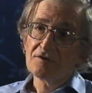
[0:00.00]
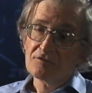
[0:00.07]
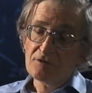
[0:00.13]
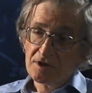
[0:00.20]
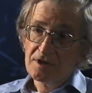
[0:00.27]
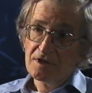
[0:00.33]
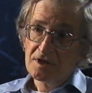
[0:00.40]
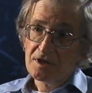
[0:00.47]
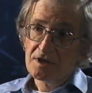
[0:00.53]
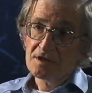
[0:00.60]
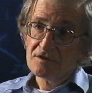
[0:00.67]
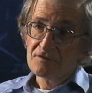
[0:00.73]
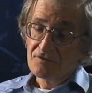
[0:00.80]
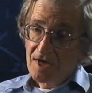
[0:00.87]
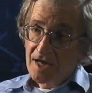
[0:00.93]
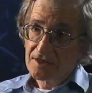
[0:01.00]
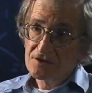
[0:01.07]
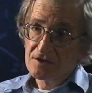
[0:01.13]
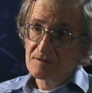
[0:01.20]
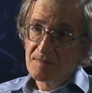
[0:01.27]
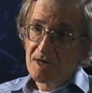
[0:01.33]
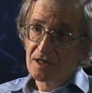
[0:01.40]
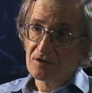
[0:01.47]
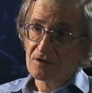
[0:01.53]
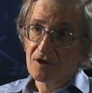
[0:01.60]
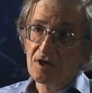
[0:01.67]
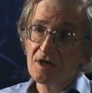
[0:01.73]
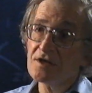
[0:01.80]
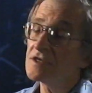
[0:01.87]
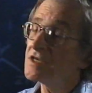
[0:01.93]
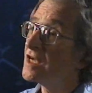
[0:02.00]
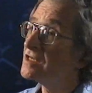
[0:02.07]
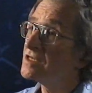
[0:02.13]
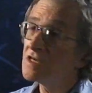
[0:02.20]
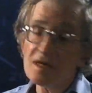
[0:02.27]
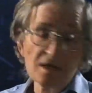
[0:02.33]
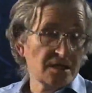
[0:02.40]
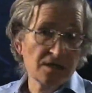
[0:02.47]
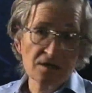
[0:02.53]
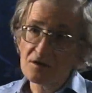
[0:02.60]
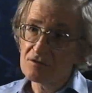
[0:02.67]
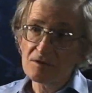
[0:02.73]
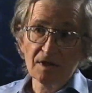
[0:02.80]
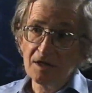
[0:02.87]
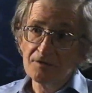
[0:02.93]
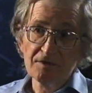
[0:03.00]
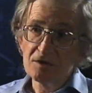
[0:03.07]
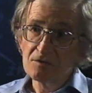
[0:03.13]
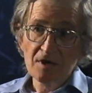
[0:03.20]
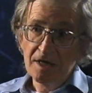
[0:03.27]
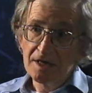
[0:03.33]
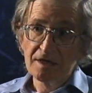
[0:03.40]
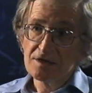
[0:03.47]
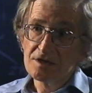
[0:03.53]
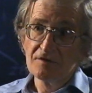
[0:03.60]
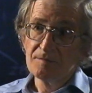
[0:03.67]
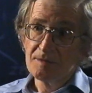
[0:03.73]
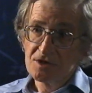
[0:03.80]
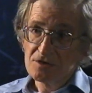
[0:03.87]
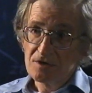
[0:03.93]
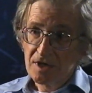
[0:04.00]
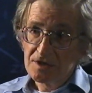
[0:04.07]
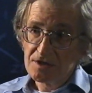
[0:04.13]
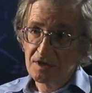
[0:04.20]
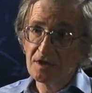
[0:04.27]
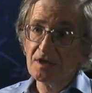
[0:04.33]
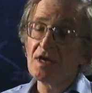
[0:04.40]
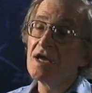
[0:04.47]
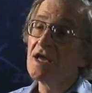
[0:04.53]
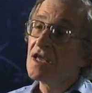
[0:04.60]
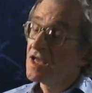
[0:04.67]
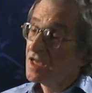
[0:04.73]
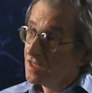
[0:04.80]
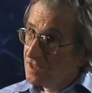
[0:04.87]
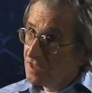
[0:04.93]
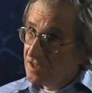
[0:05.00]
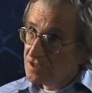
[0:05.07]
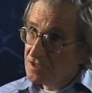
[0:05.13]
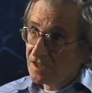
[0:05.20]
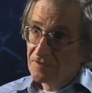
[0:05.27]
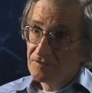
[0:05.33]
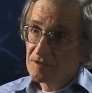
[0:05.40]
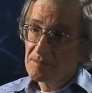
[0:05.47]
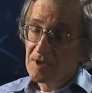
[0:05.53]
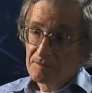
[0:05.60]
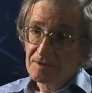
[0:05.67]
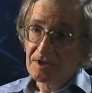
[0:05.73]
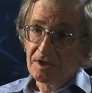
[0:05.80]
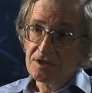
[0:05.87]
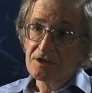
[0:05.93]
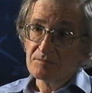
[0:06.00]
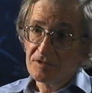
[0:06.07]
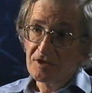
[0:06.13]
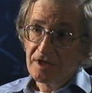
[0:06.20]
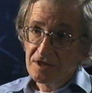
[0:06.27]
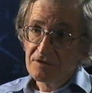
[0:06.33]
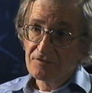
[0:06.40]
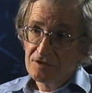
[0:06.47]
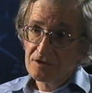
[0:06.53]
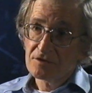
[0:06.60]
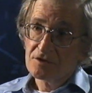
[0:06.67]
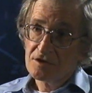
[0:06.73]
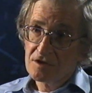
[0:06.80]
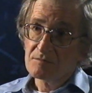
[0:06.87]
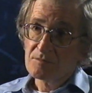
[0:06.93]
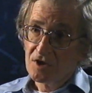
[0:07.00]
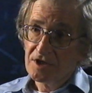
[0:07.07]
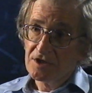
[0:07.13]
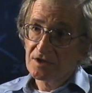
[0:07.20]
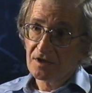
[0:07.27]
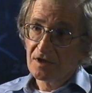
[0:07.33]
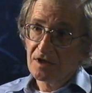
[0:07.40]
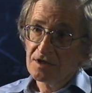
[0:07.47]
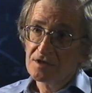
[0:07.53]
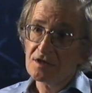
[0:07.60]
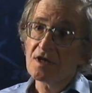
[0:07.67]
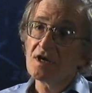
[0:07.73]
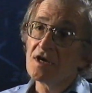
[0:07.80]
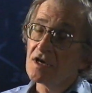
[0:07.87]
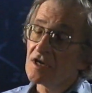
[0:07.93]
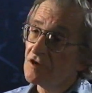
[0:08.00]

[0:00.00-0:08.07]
of what the facts of the matter are. This has nothing to do with left and right, as I've been stressing, and it has left the population pretty confused and marginalized.